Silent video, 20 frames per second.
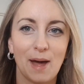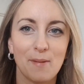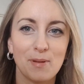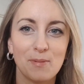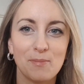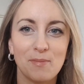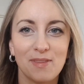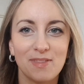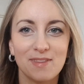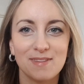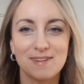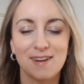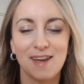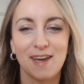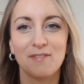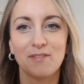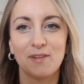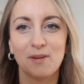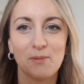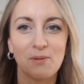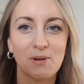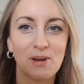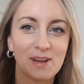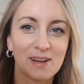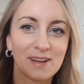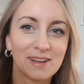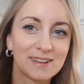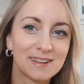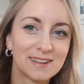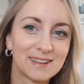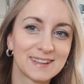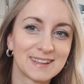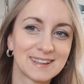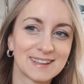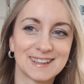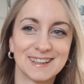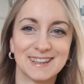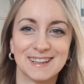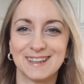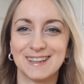Happy Mother's Day, everyone.
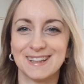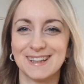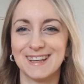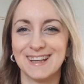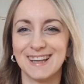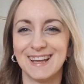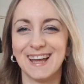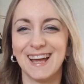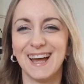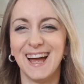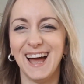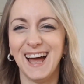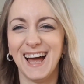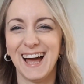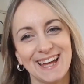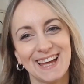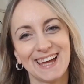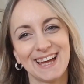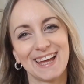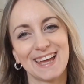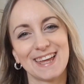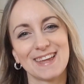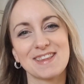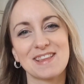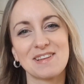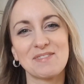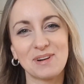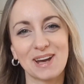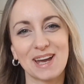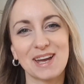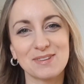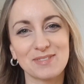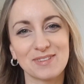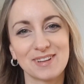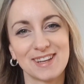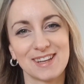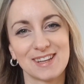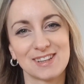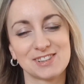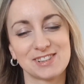It's a weird
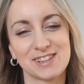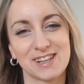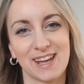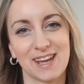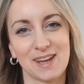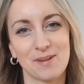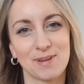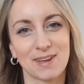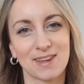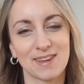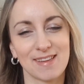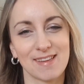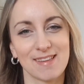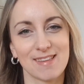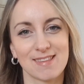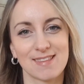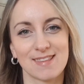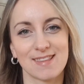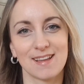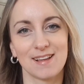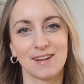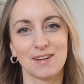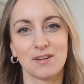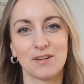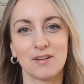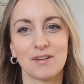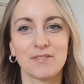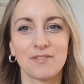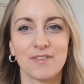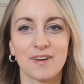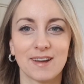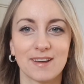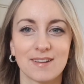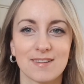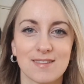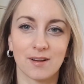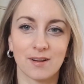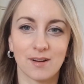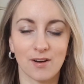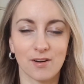one this year because a lot of
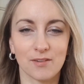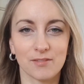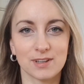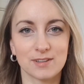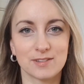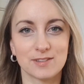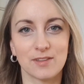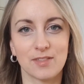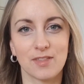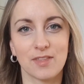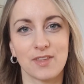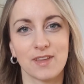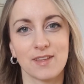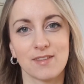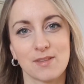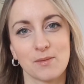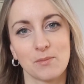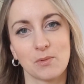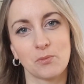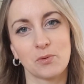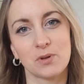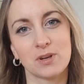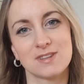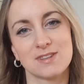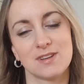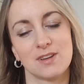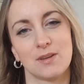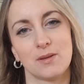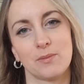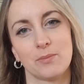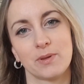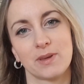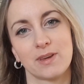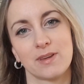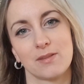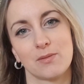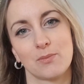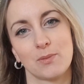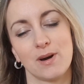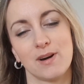us can't really do the things that we want to do
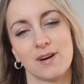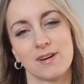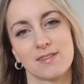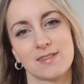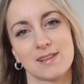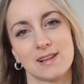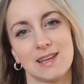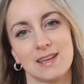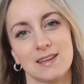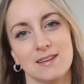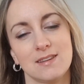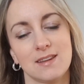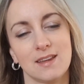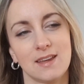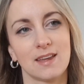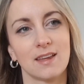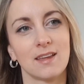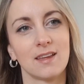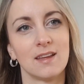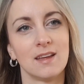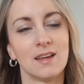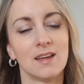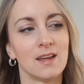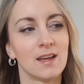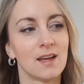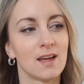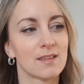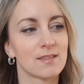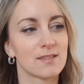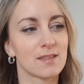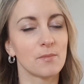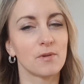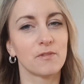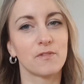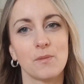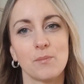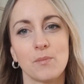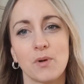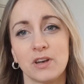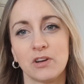because we're isolating. Some of
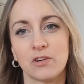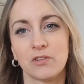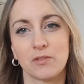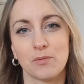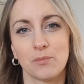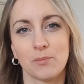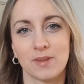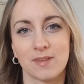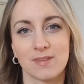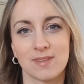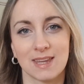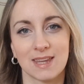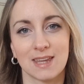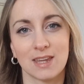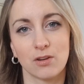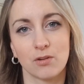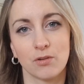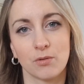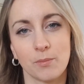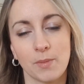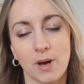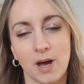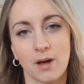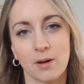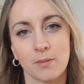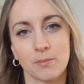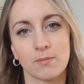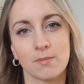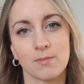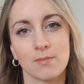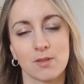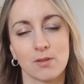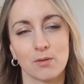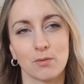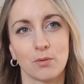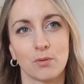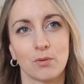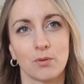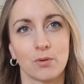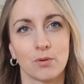you might not even be seeing your mums
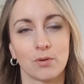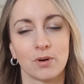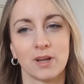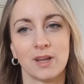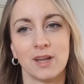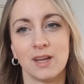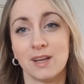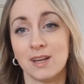or